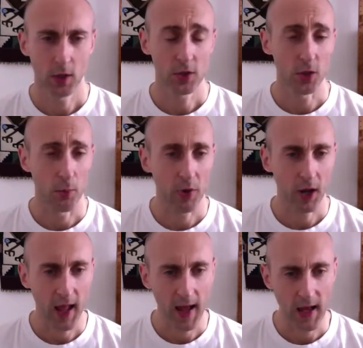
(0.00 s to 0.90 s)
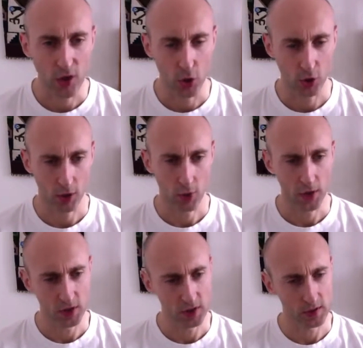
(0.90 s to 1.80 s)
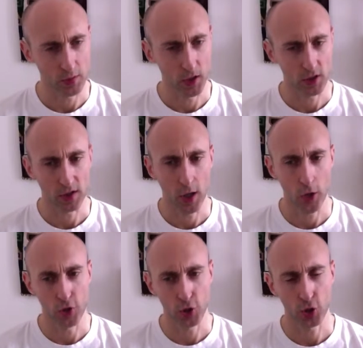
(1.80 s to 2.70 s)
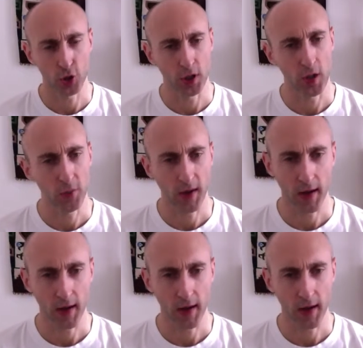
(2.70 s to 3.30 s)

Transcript: Some plain yogurt, which is much lower in sugar,